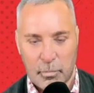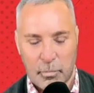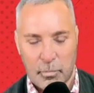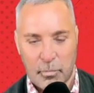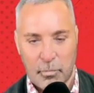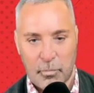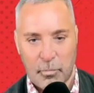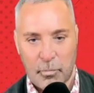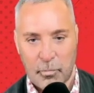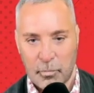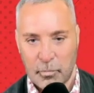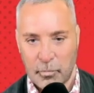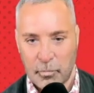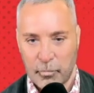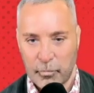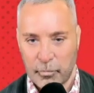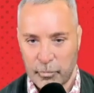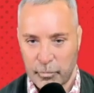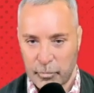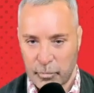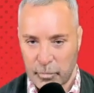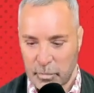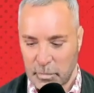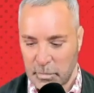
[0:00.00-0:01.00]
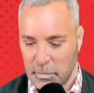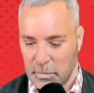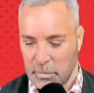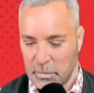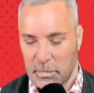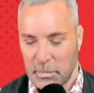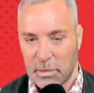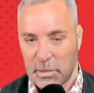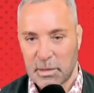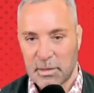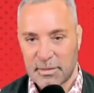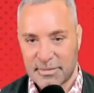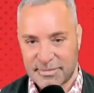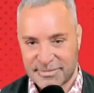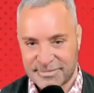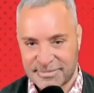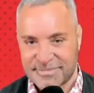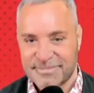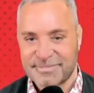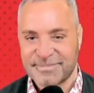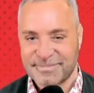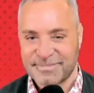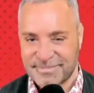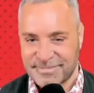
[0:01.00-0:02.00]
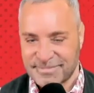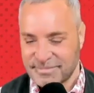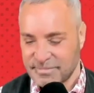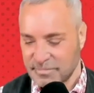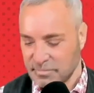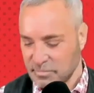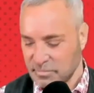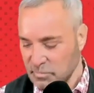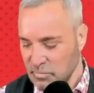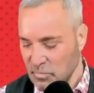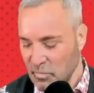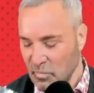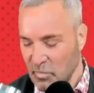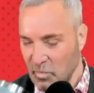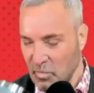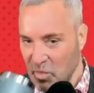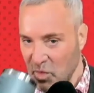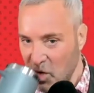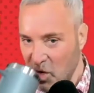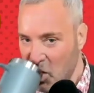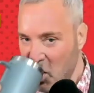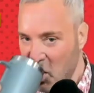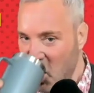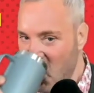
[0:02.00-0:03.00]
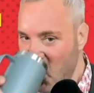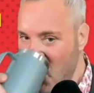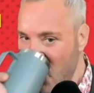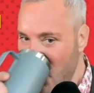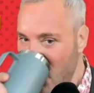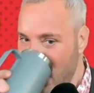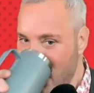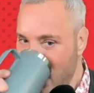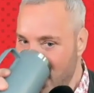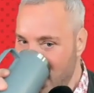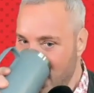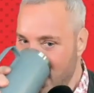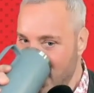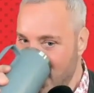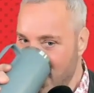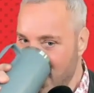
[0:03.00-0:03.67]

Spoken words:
(not speaking)